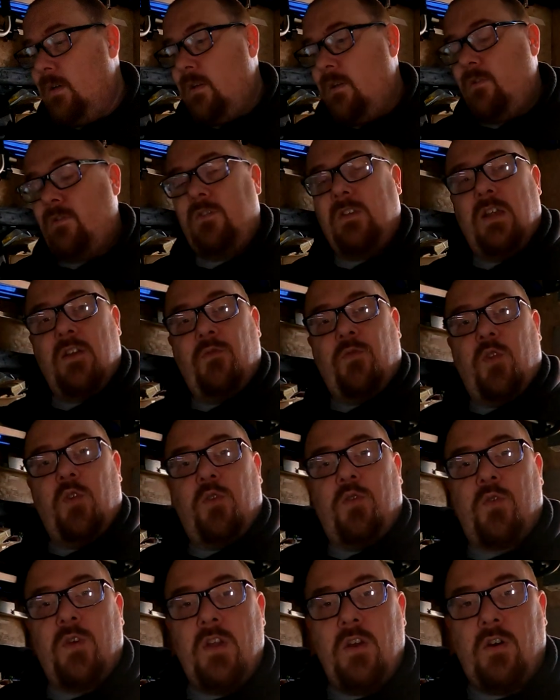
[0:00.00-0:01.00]
Instead of the
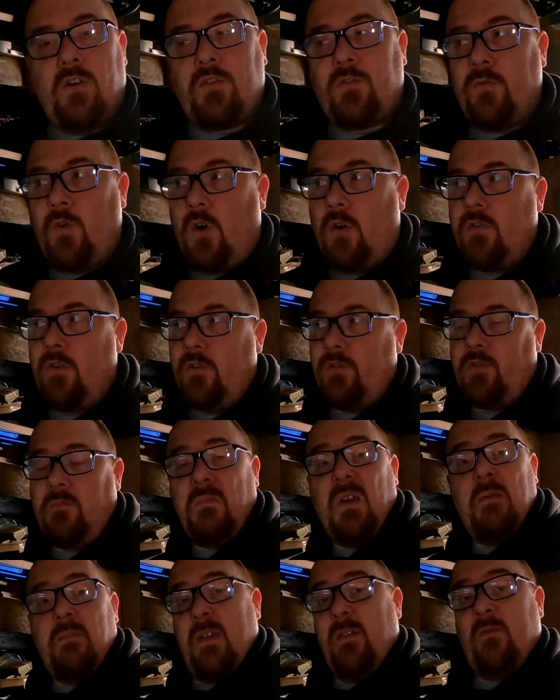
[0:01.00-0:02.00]
3/0s, 4/0s and
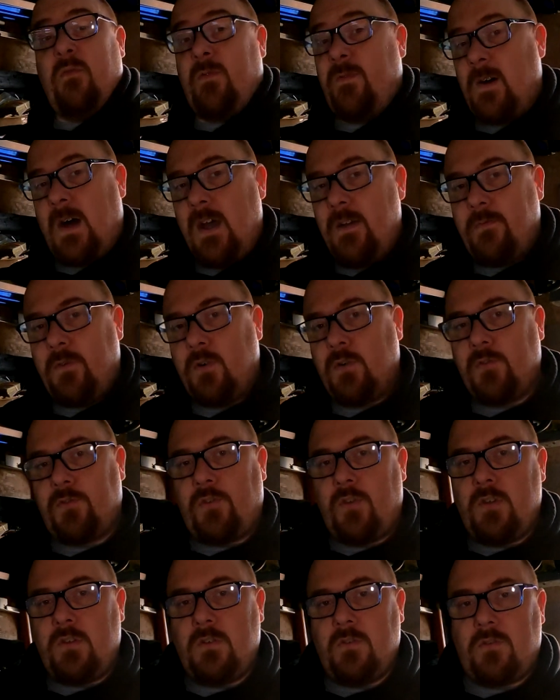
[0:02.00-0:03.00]
maybe even
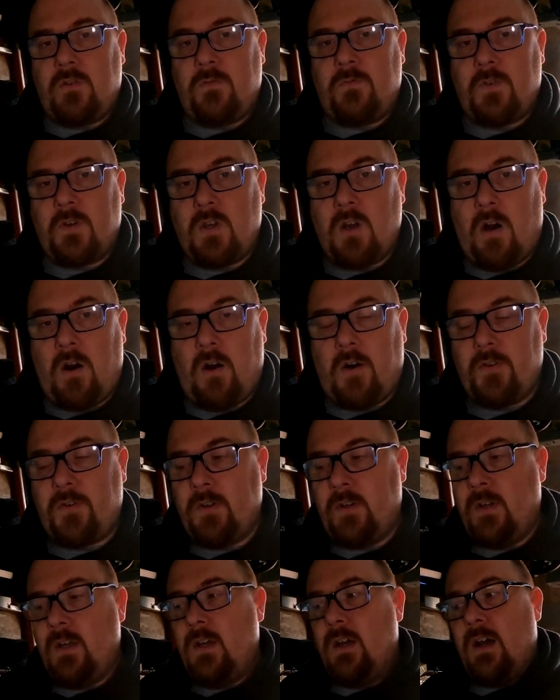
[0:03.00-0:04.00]
5/0s that you're using for cod,
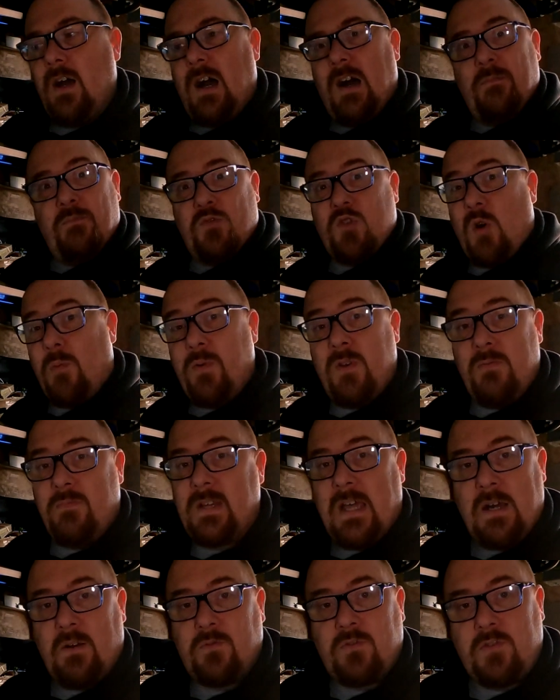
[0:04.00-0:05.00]
I'm dropping them
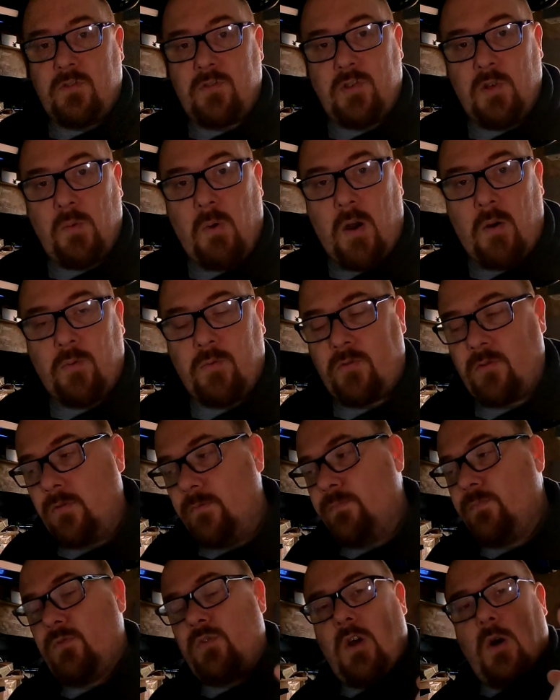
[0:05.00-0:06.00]
down to 2/0s.
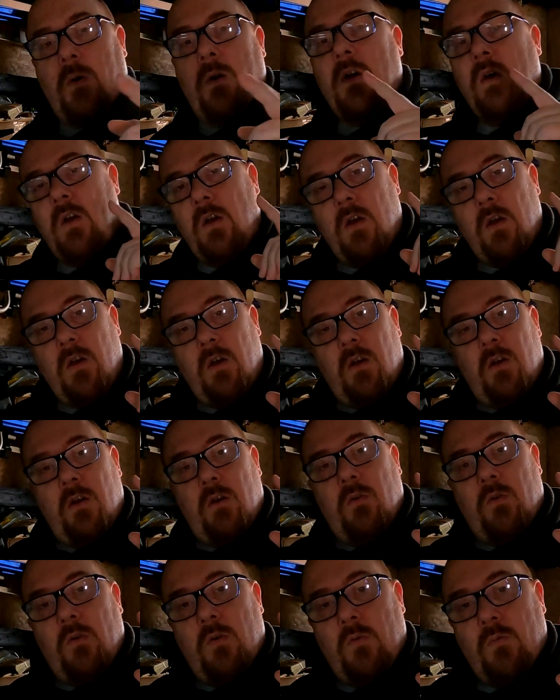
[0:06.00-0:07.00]
So
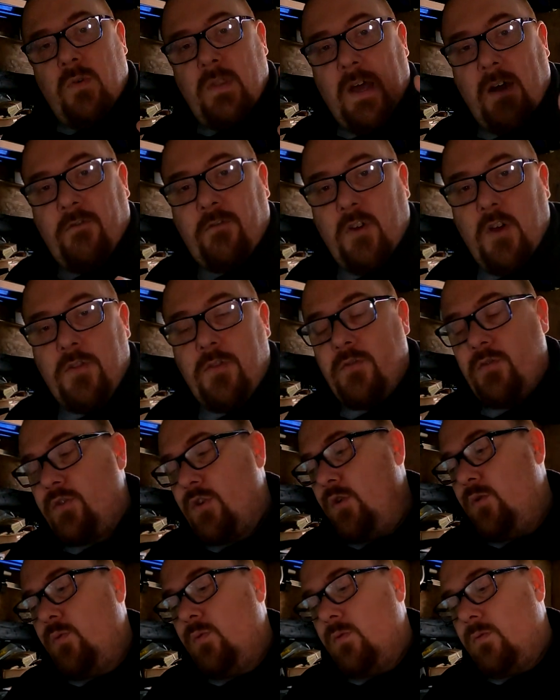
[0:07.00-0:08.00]
without further
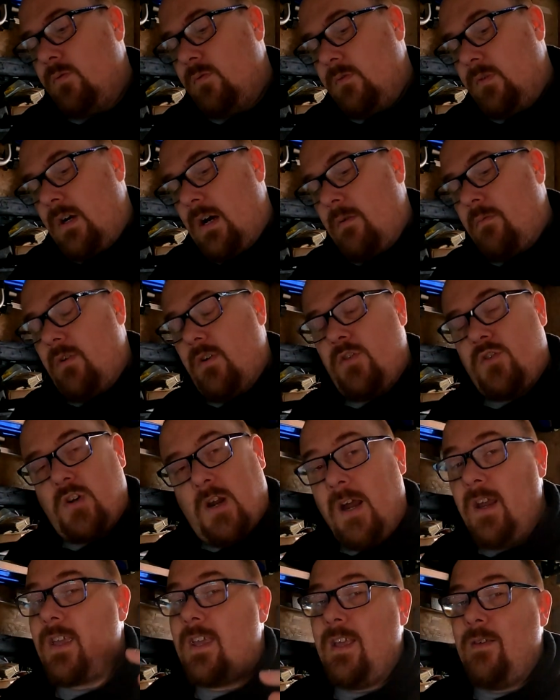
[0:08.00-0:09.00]
ado, I'm going to
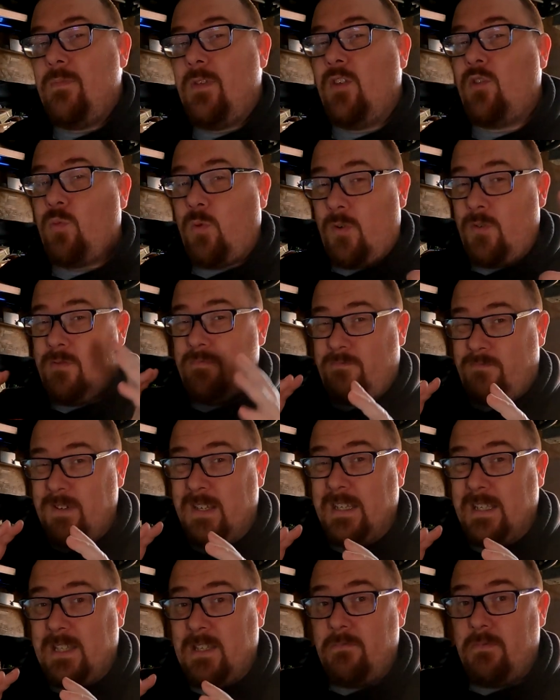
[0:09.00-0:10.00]
try and keep this one
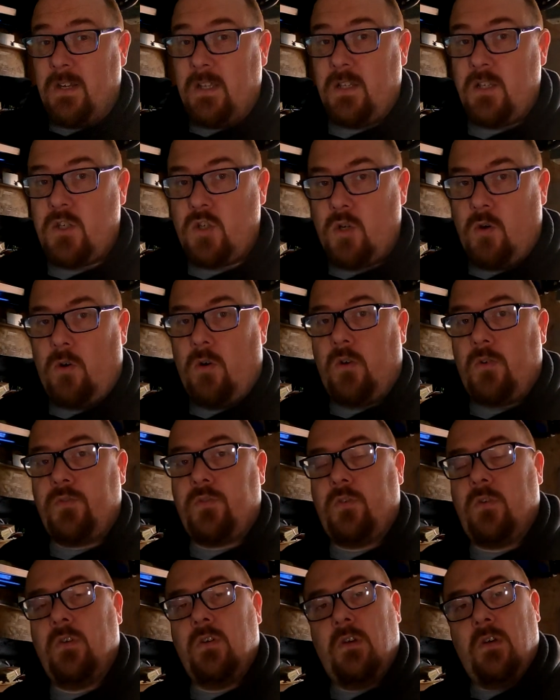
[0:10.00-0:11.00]
really, really
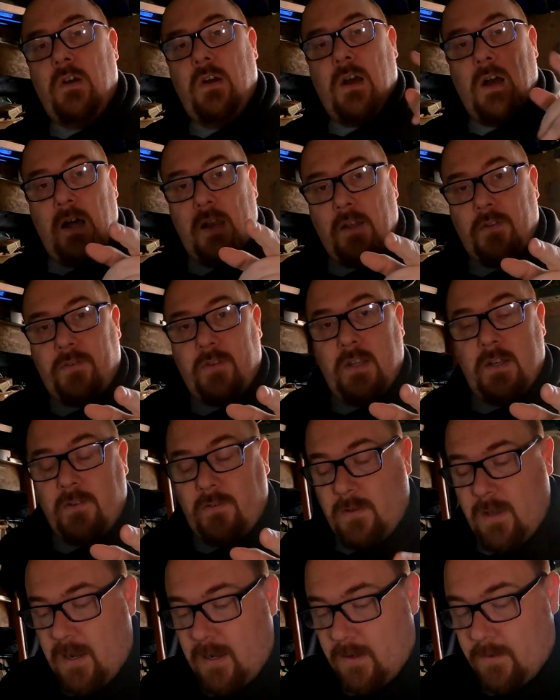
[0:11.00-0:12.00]
short, and I'll see you in a
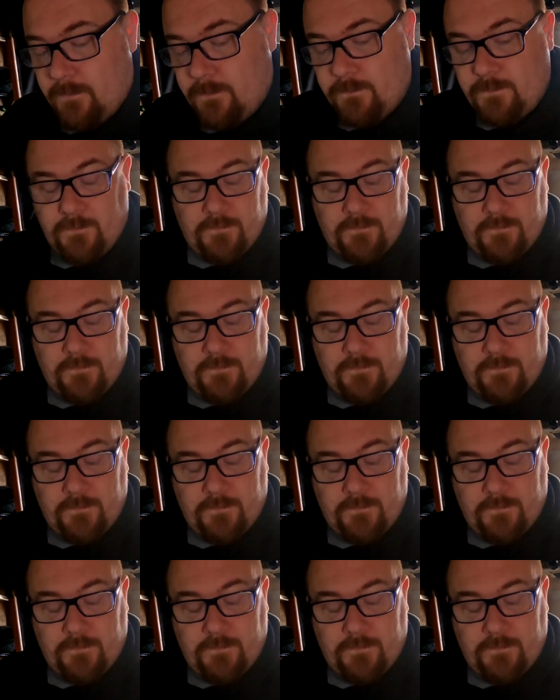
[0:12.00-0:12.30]
sec.